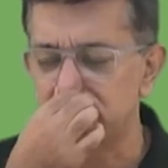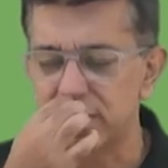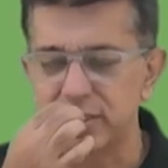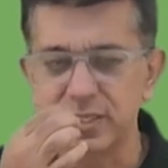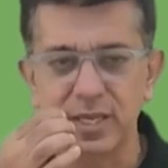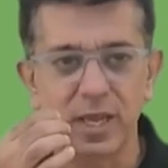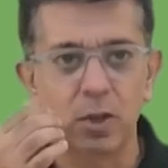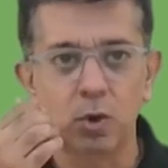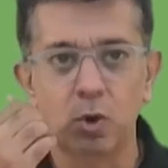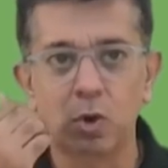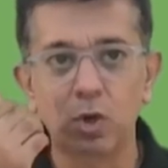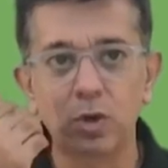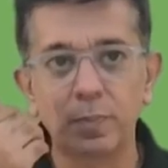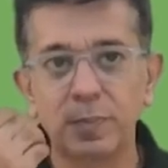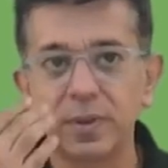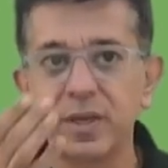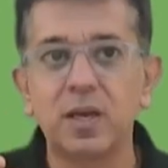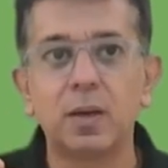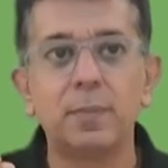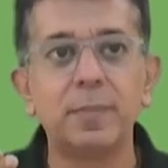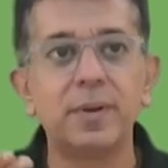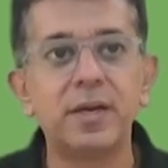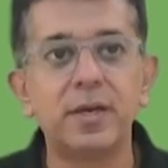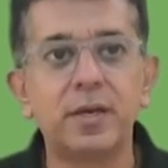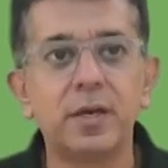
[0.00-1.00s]
cannot be
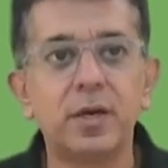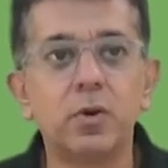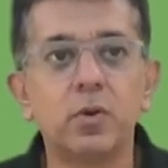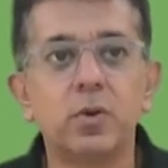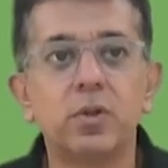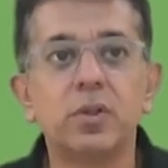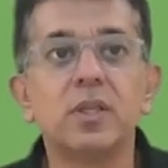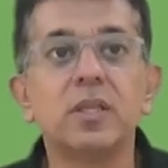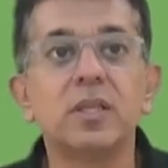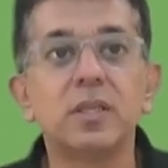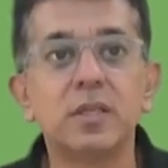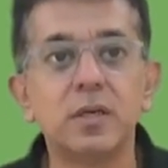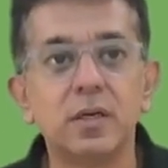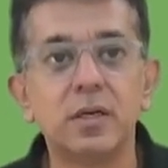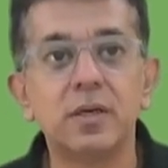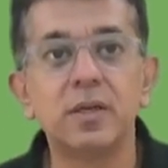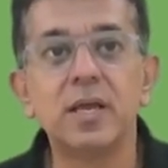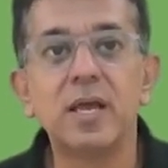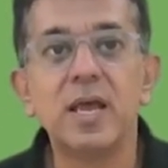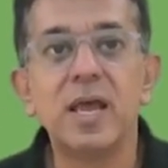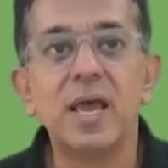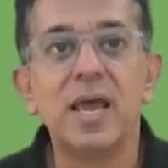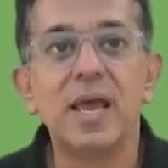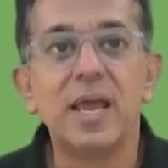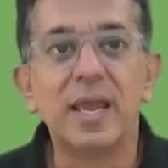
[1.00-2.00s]
commented on. Third,
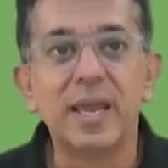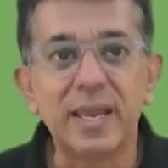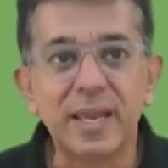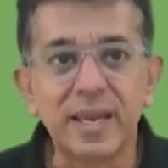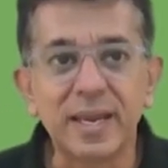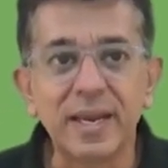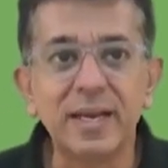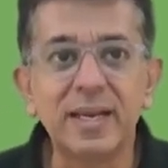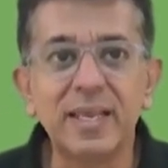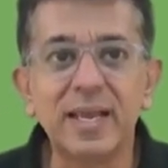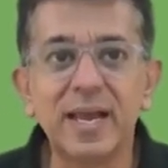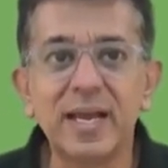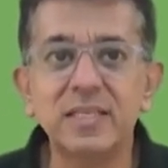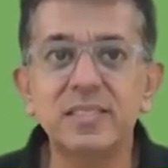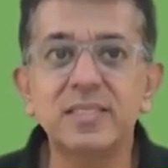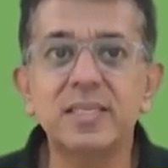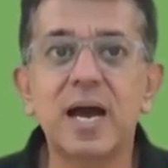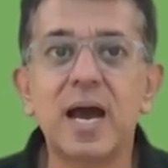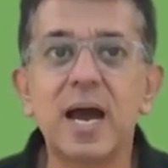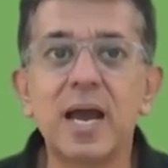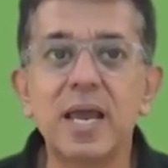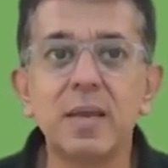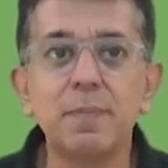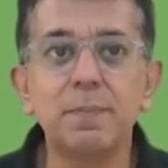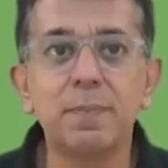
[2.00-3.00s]
it has
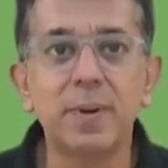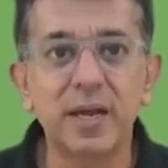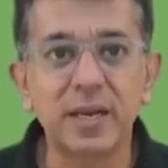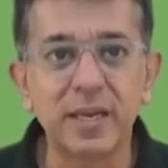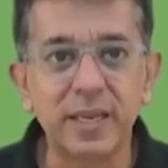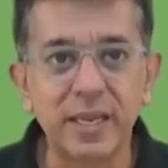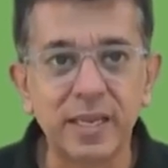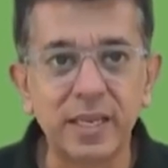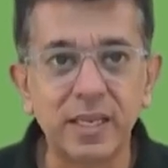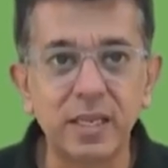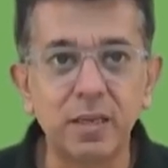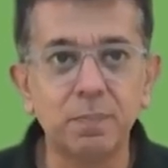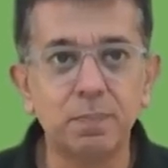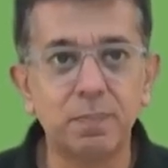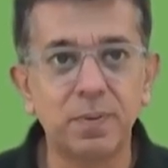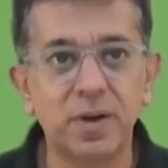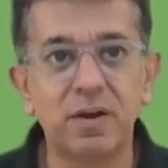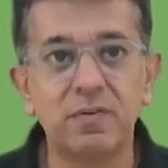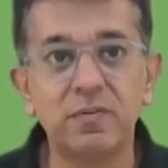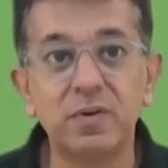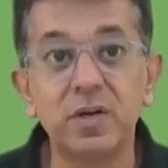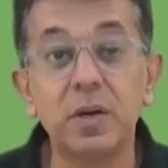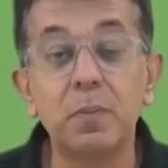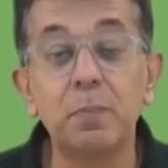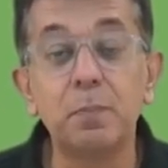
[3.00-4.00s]
high bargaining
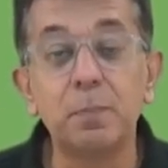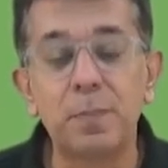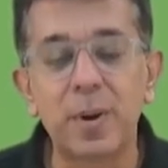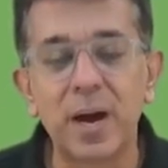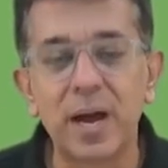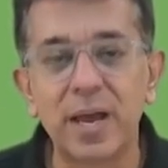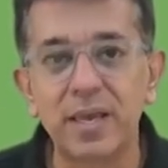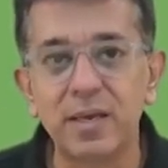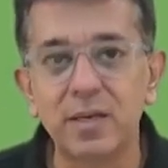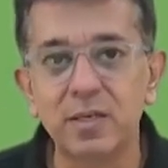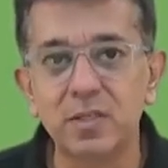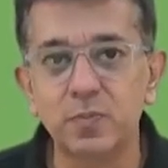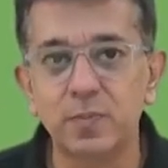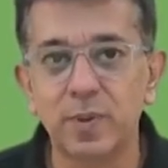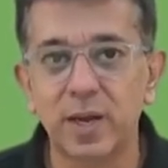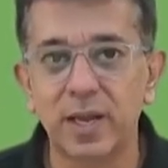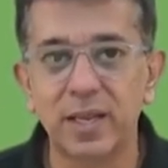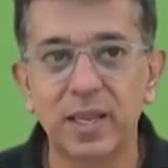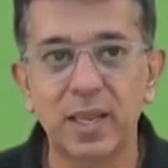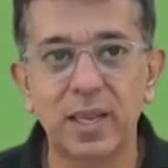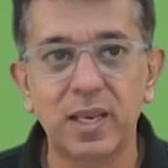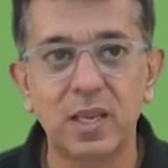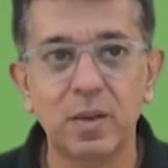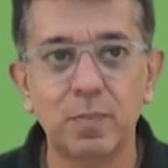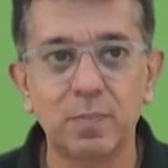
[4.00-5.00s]
power, buyers
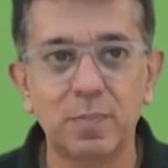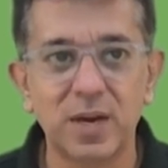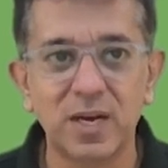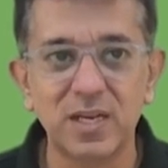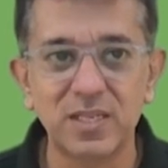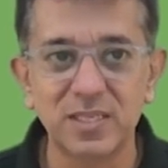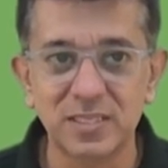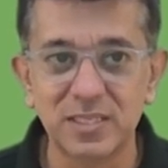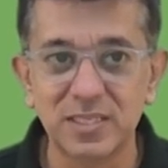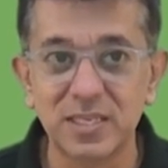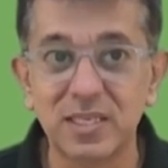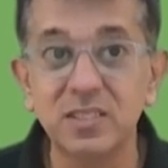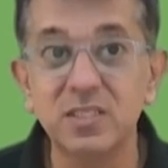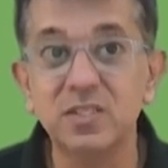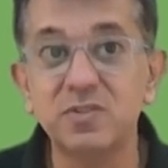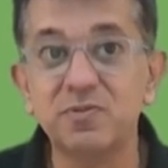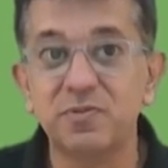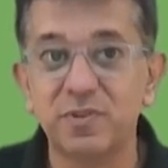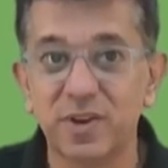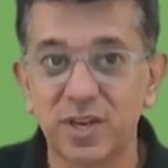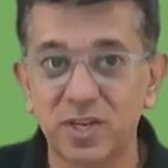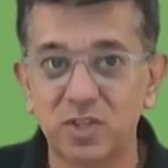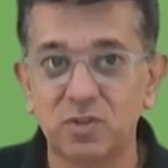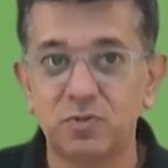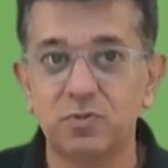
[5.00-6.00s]
bargaining power, since
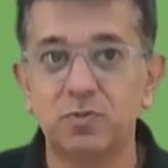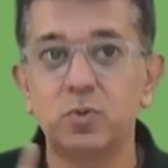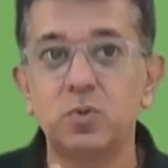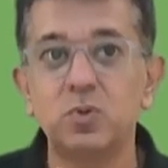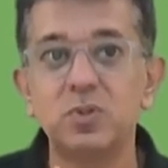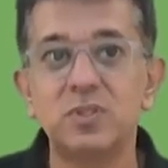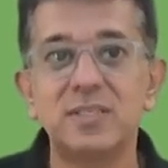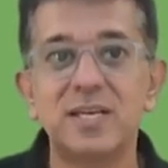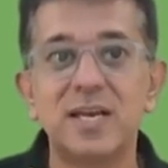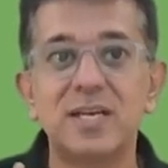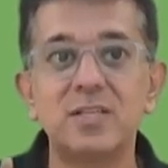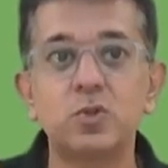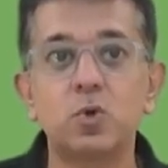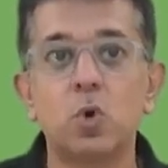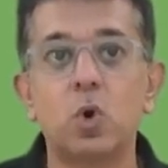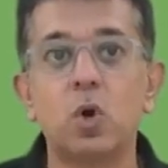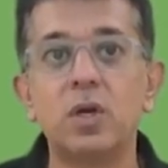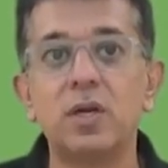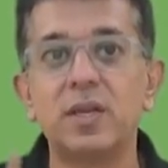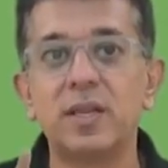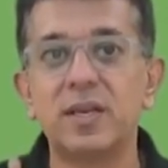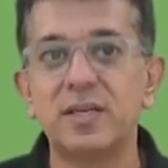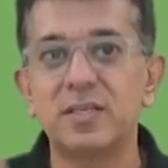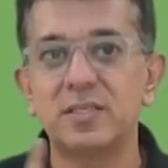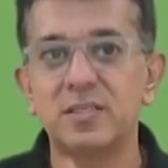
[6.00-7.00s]
Fresh Foods has
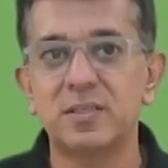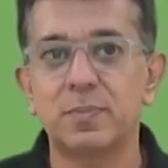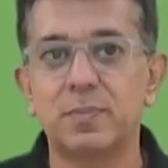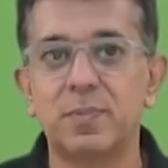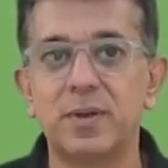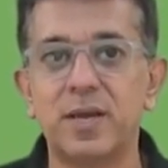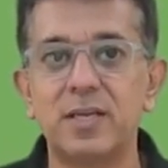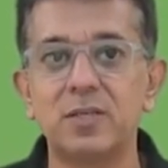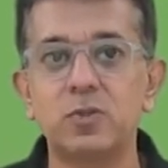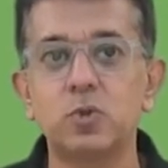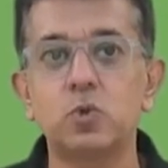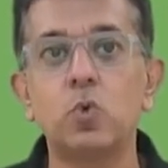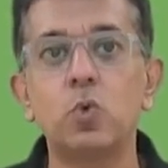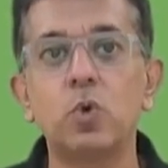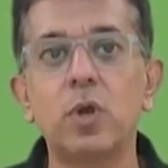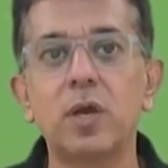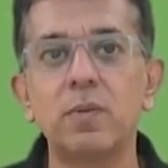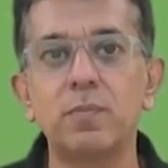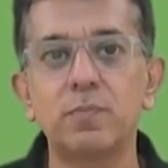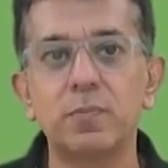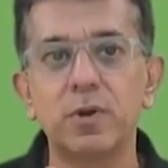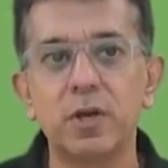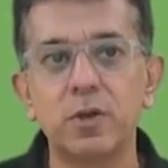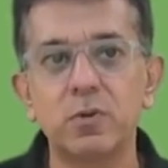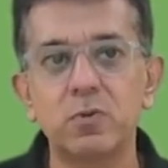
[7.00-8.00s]
alternate suppliers who
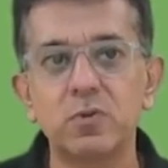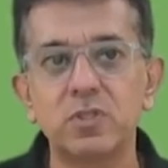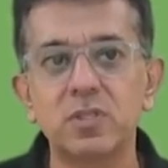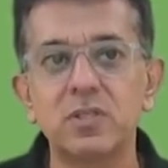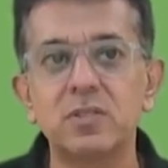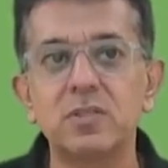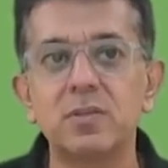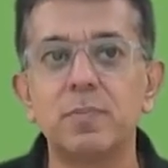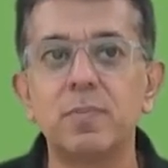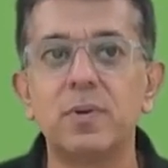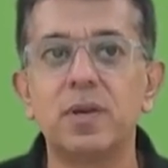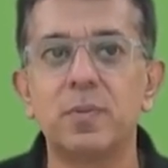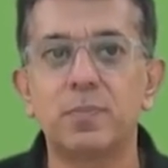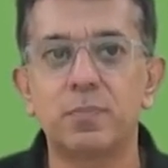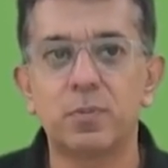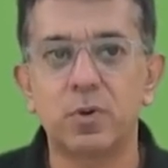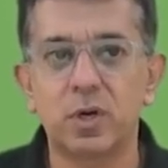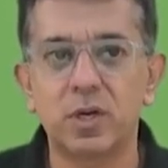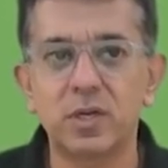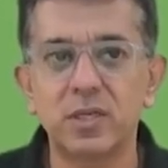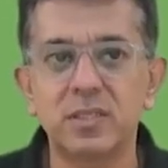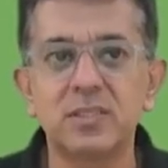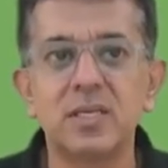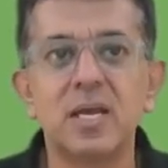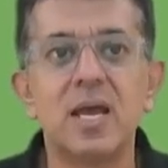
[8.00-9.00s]
can produce a similar
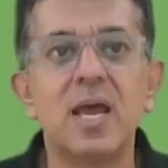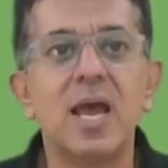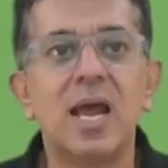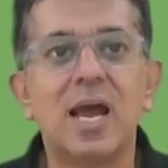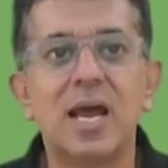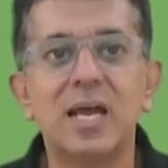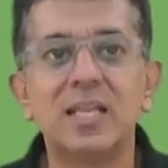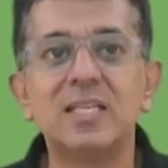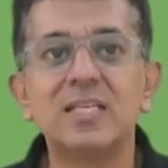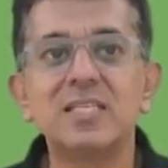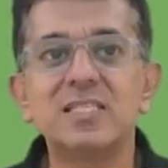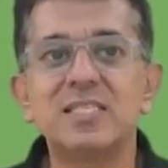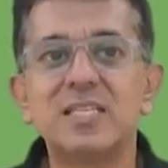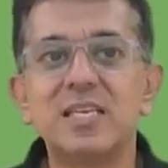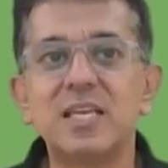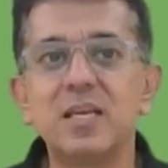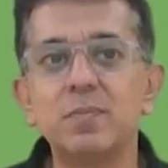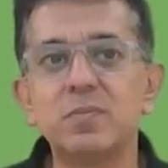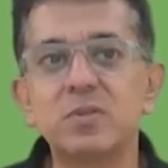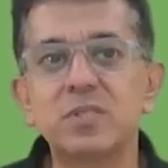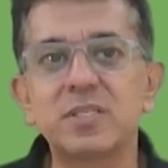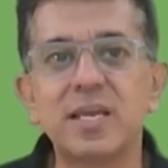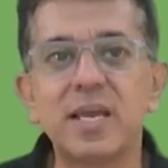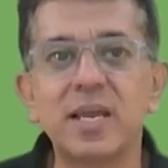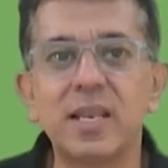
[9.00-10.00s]
products at the
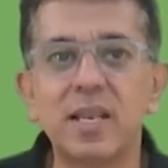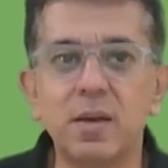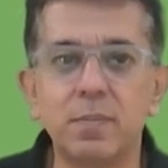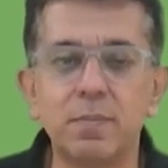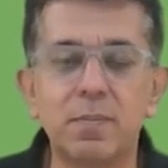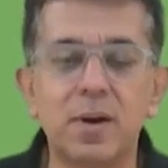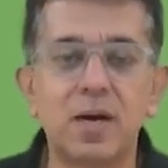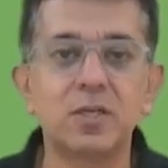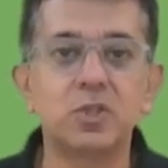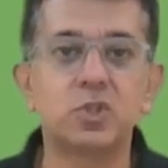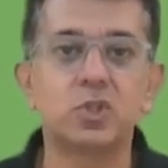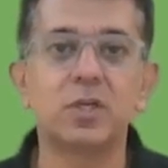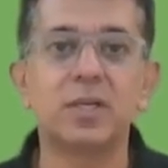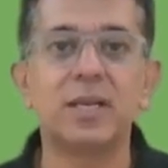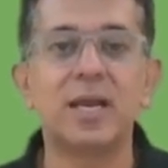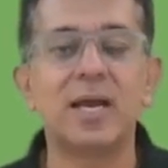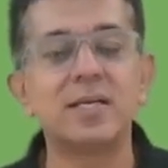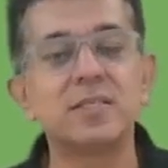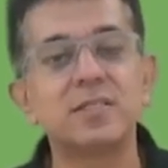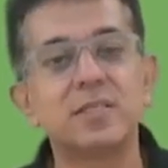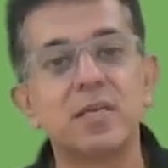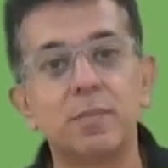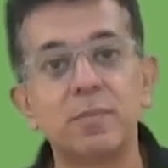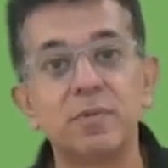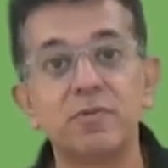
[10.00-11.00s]
same scale and margin
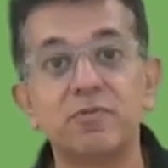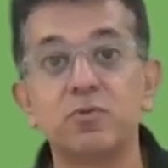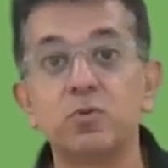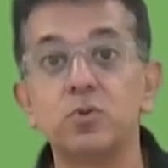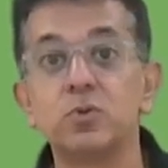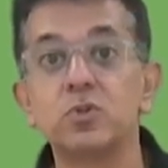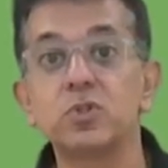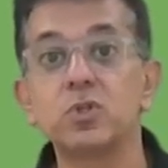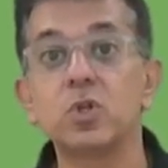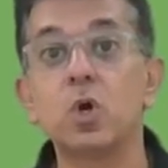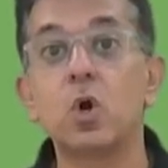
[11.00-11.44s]
as Yummy Foods.